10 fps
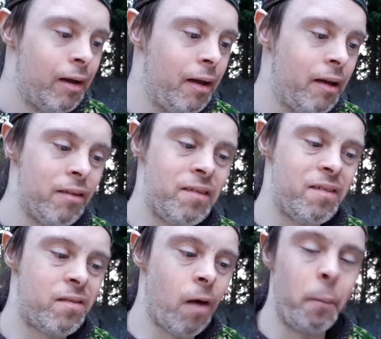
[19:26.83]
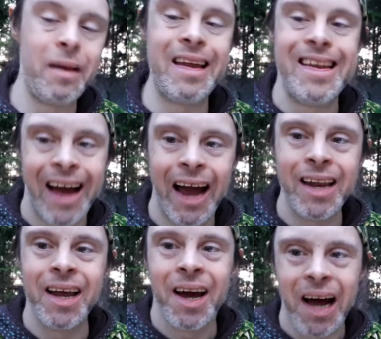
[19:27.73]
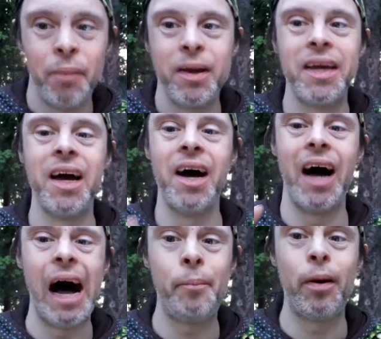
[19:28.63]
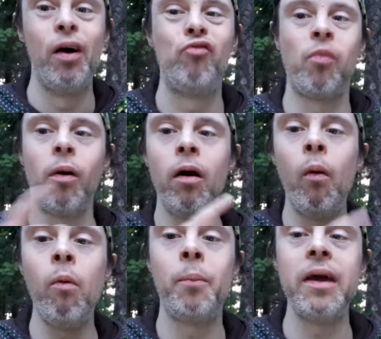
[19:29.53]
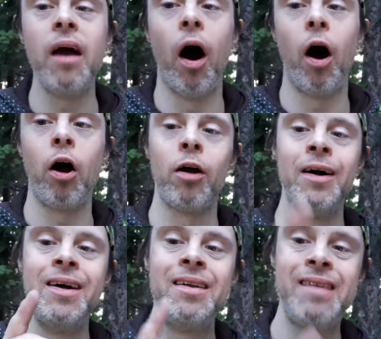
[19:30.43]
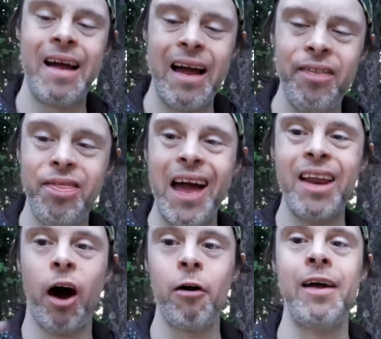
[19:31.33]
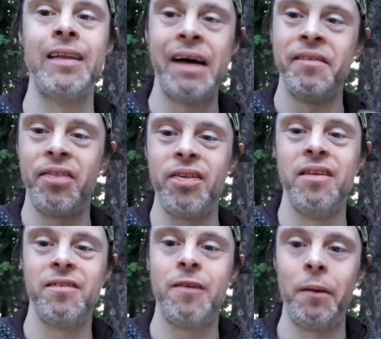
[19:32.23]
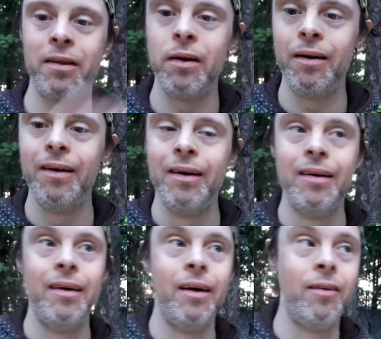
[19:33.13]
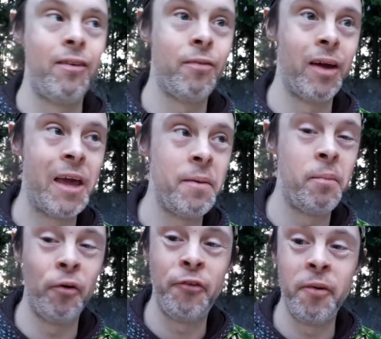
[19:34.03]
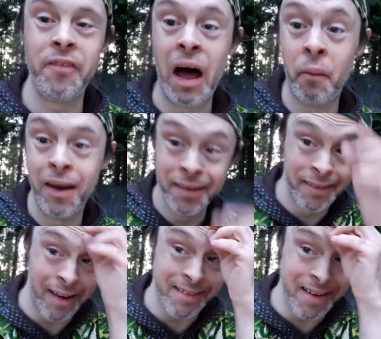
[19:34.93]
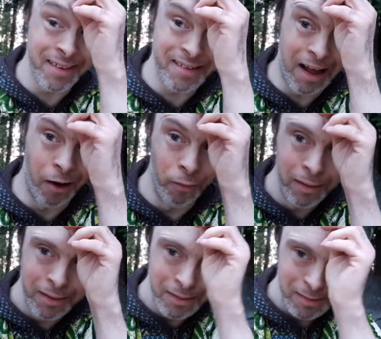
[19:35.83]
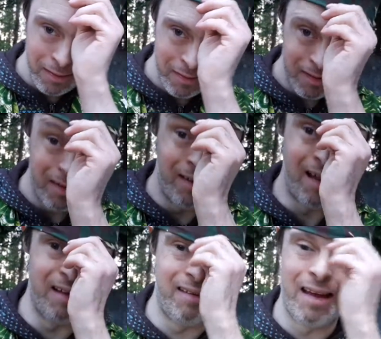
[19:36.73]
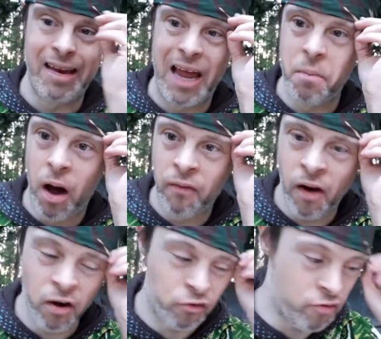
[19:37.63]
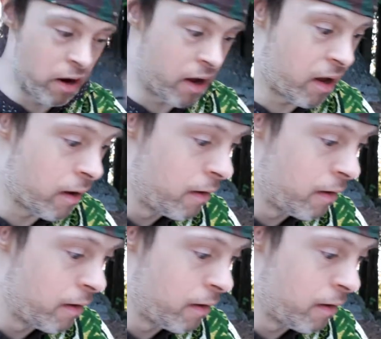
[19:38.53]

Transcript: installment nine. Coming up tomorrow will be our 10th and our 11th installment so I keep you posted with that one. As it is now, let's name off our trick.